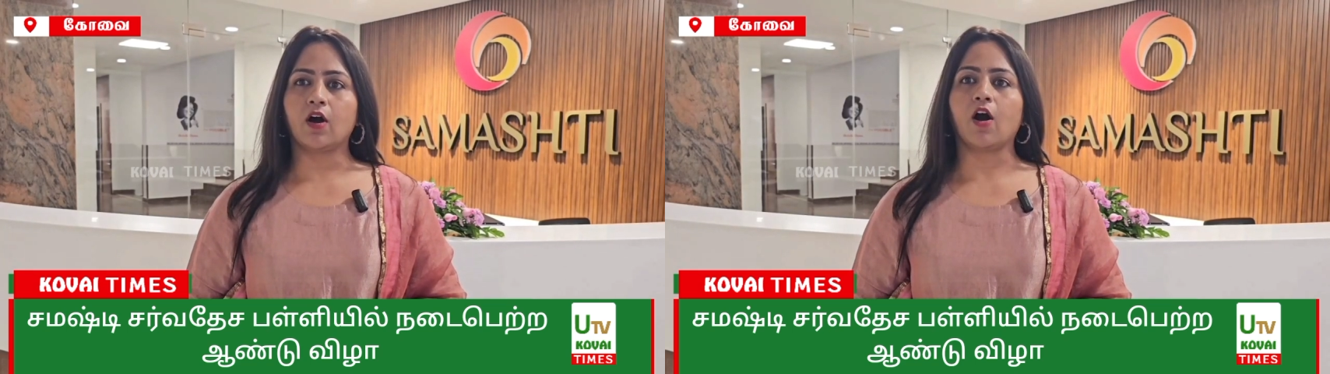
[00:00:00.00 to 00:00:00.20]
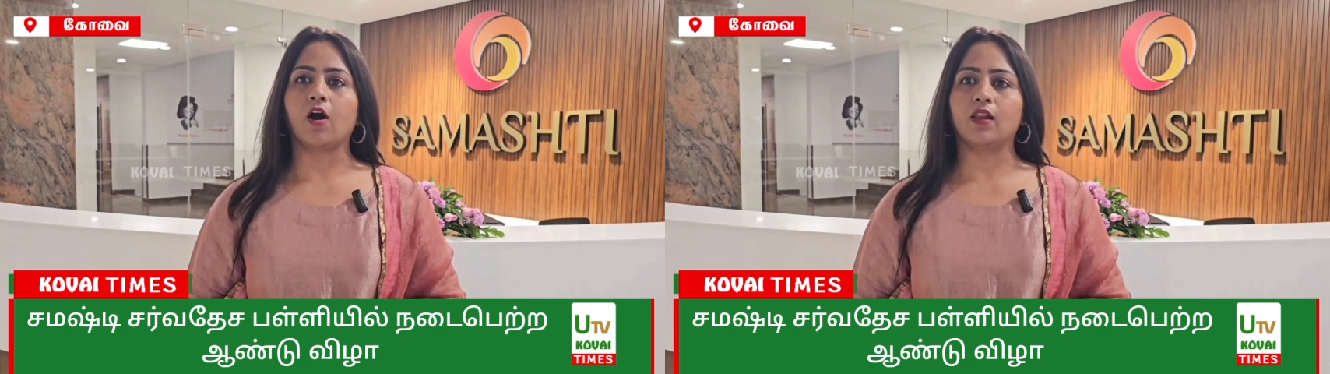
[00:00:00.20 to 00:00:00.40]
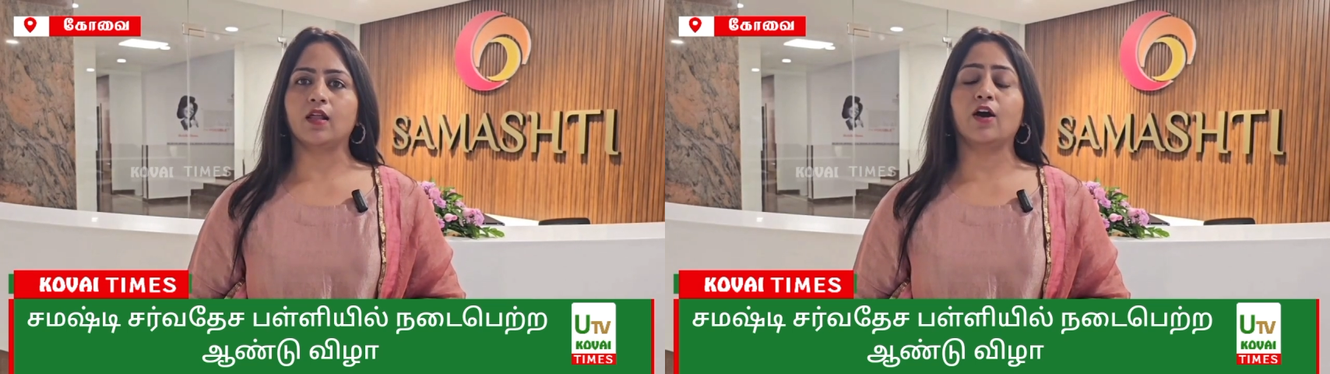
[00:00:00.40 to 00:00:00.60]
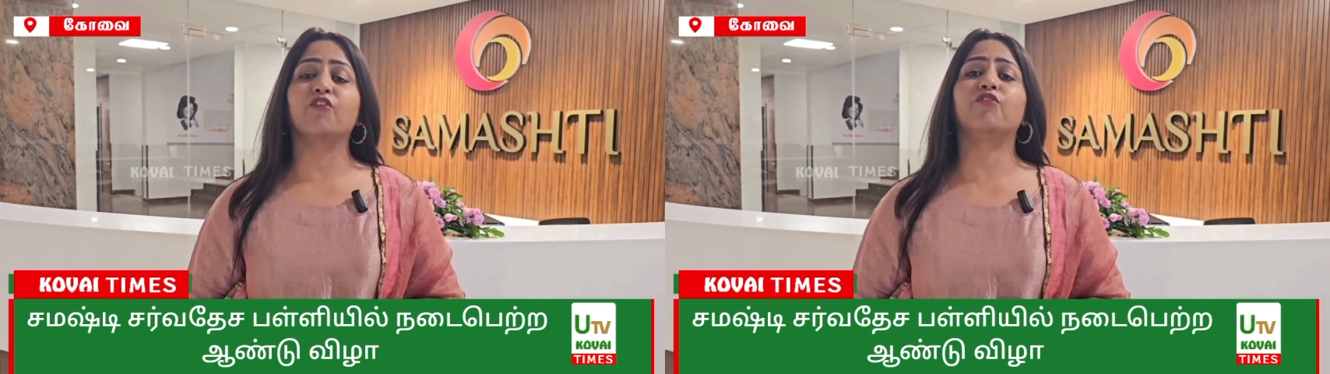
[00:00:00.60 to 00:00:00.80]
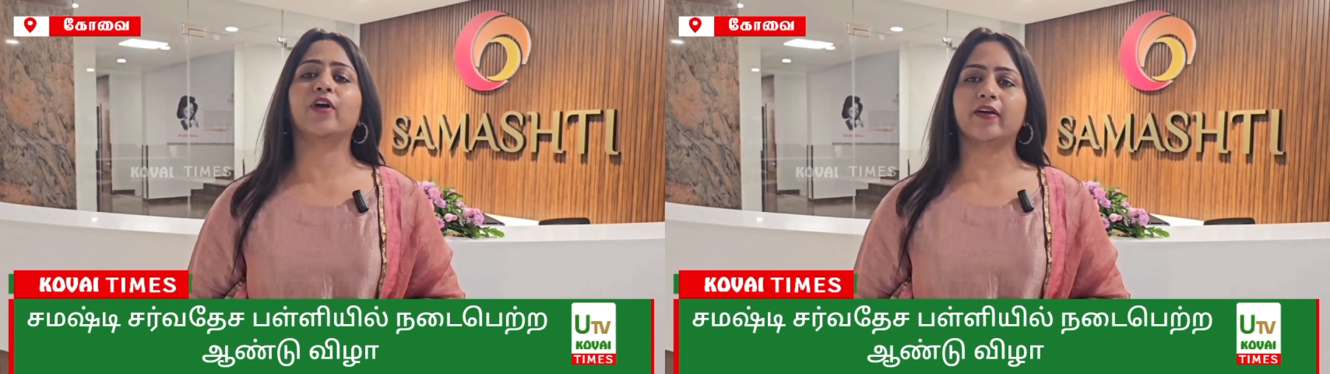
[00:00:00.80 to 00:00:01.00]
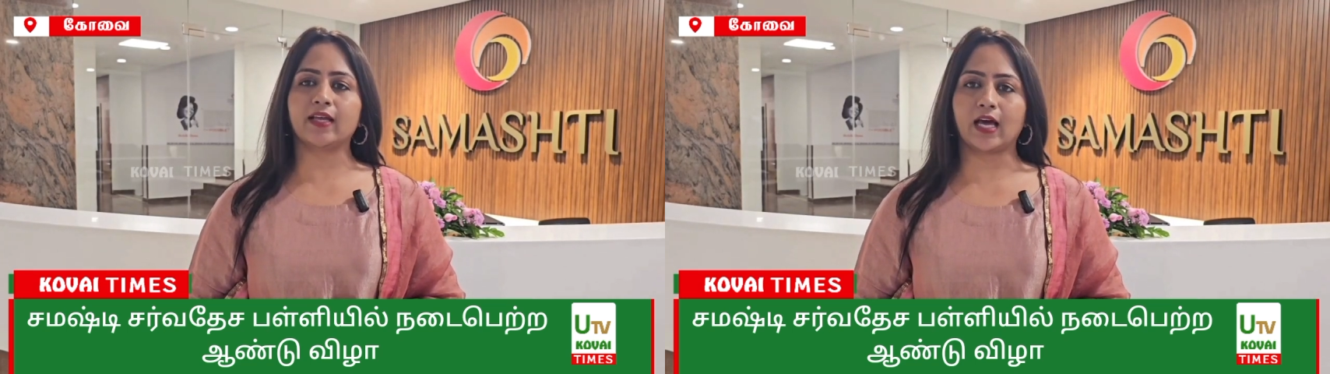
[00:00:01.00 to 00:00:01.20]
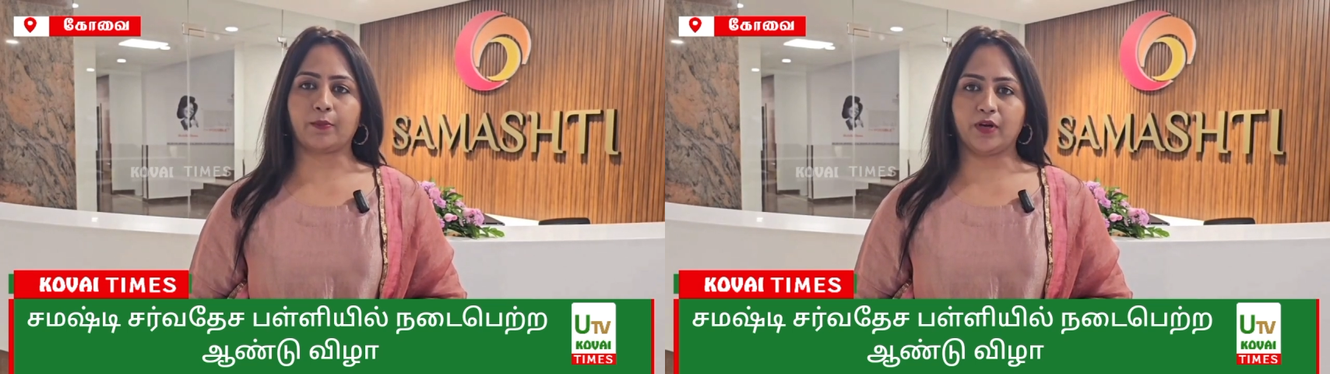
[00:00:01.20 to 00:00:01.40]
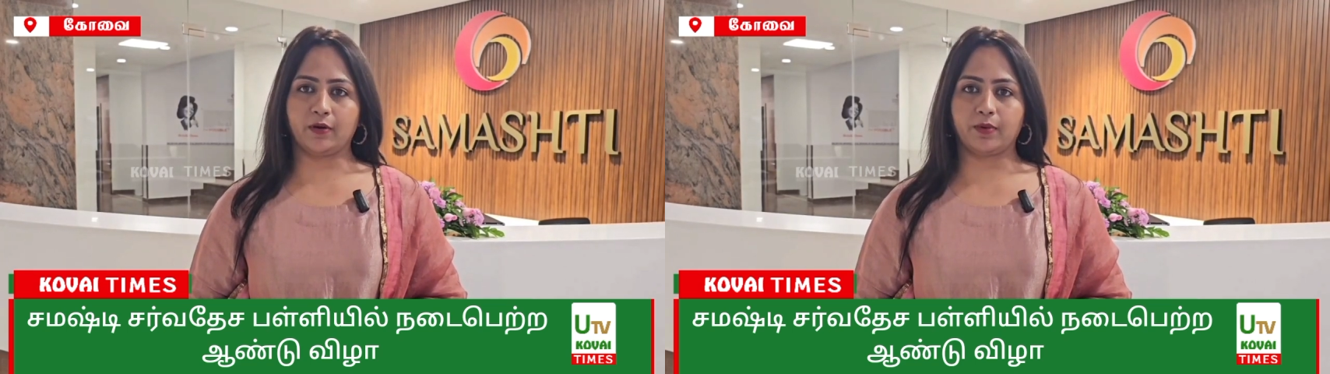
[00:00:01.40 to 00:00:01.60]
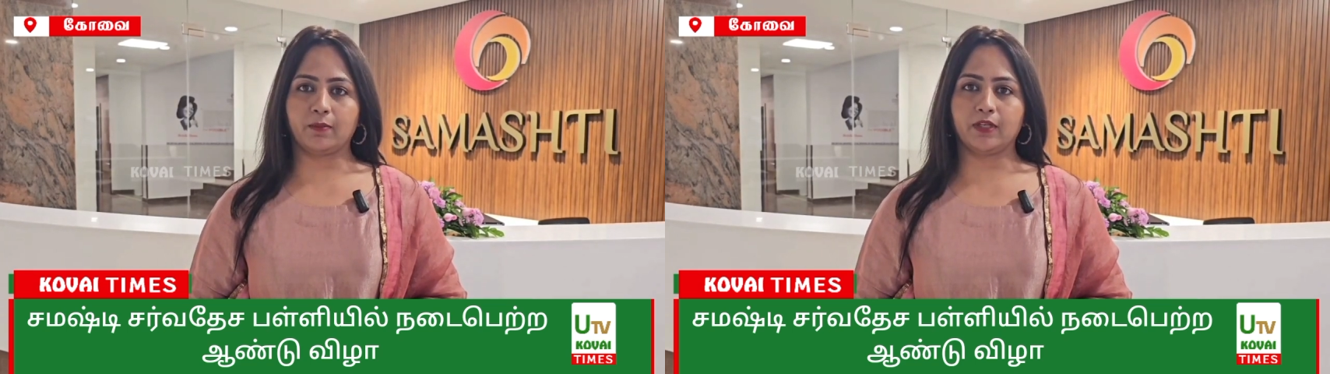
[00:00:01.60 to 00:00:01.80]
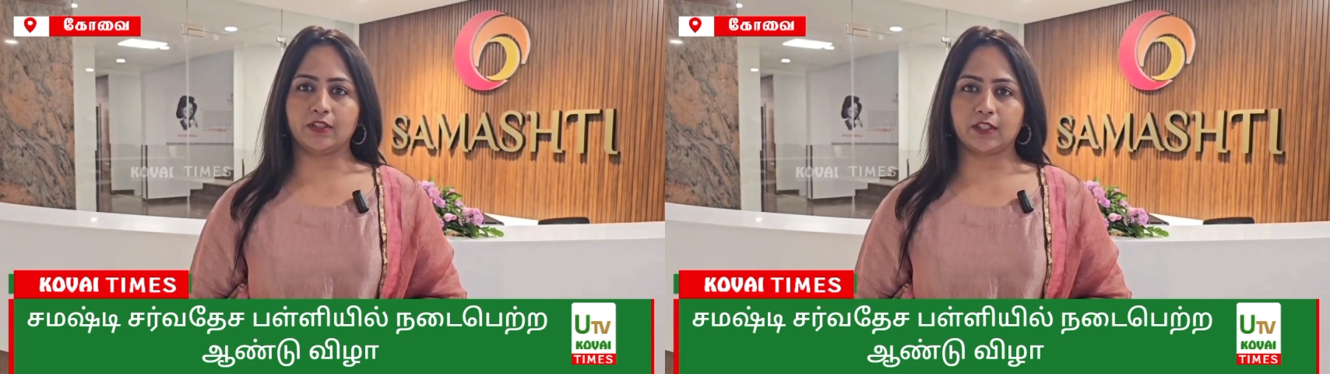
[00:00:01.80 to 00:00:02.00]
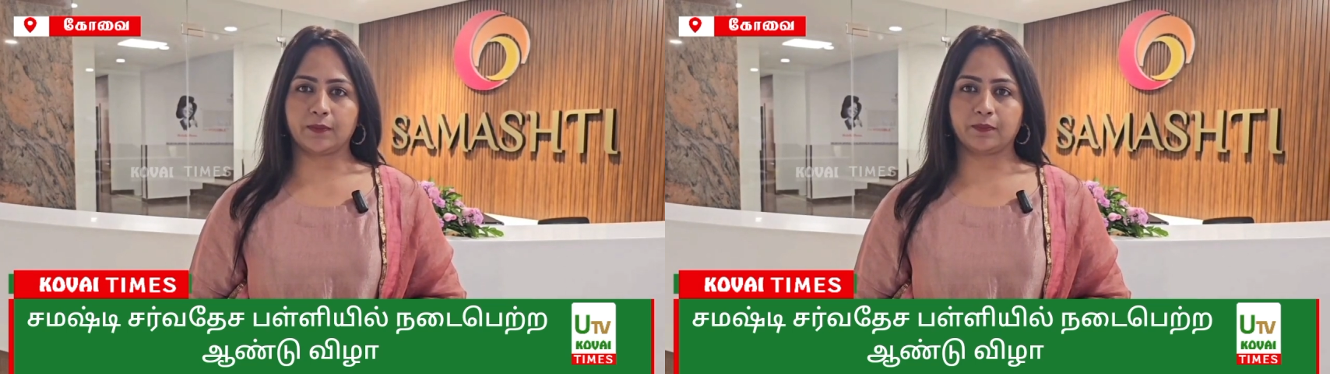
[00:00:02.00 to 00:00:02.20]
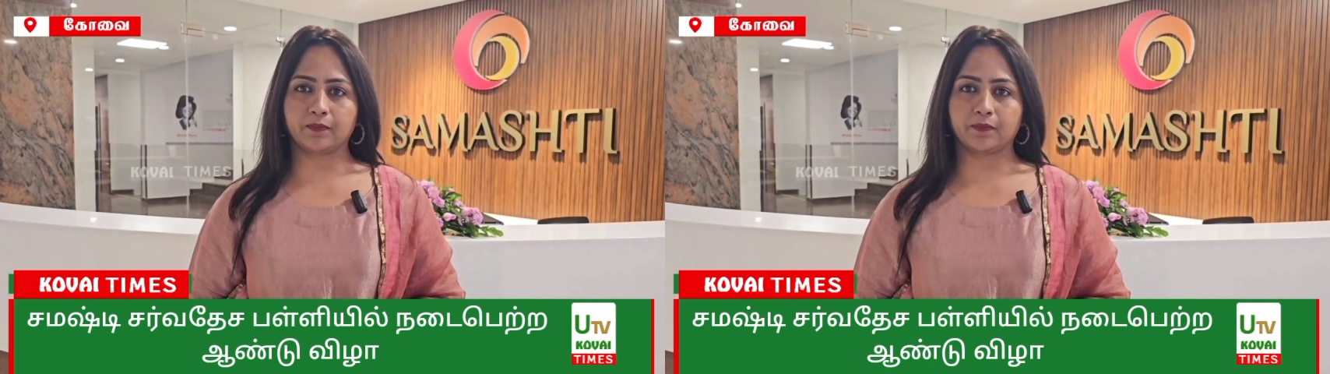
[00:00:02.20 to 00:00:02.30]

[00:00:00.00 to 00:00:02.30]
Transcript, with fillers: all a very happy Republic Day.